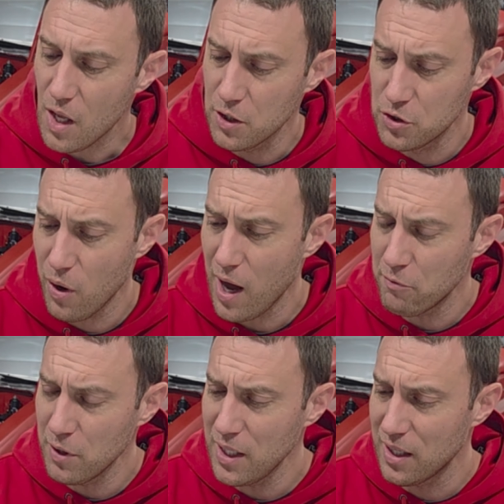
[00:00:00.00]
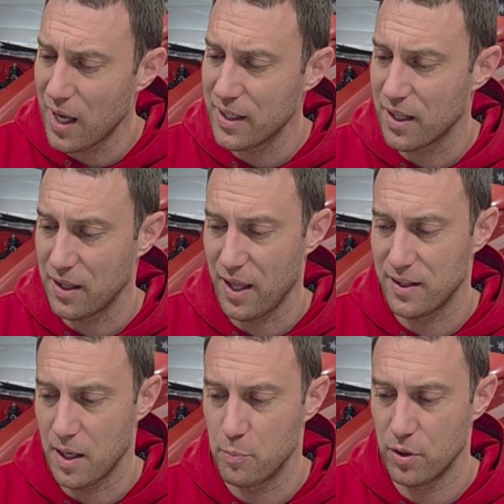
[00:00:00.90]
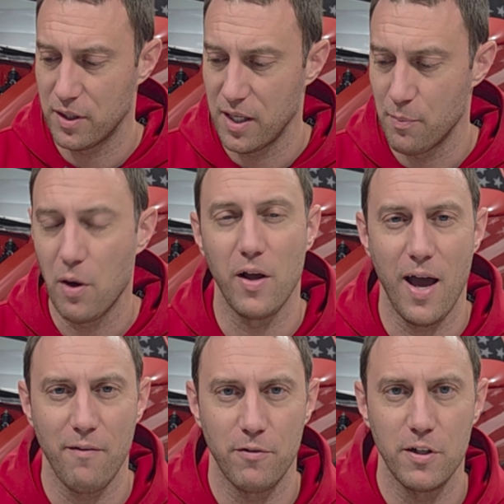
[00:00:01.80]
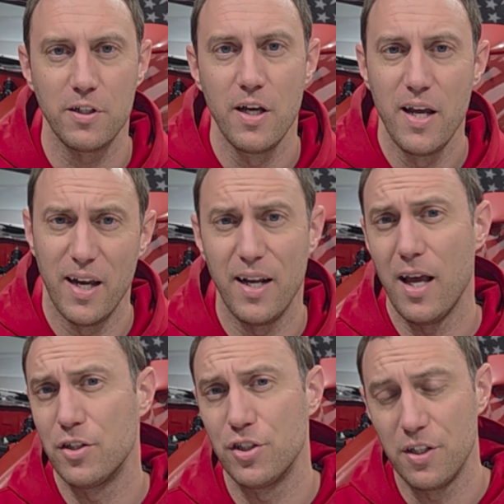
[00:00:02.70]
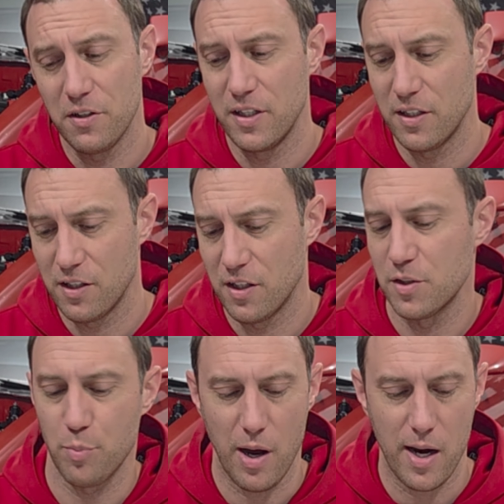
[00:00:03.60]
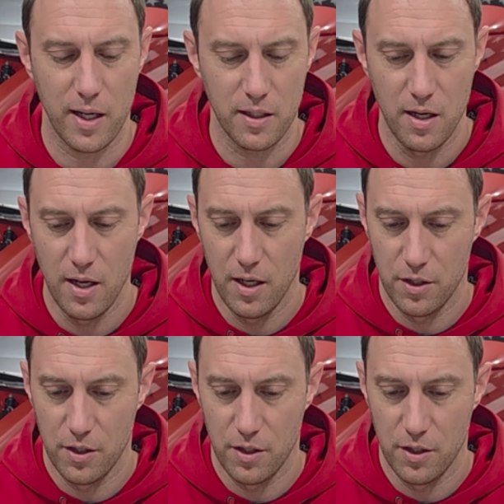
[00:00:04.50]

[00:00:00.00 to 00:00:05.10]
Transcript: So I really liked that they put the amount of effort and engineering into this product